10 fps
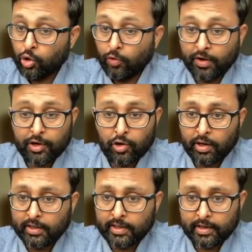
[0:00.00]
who were
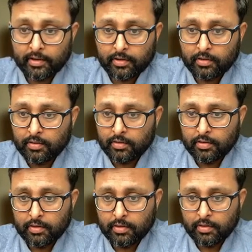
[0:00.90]
not there
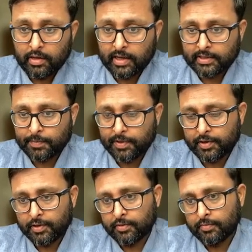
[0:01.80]
last
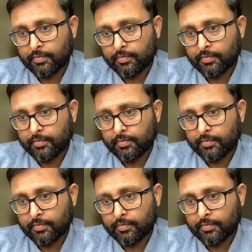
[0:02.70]
period.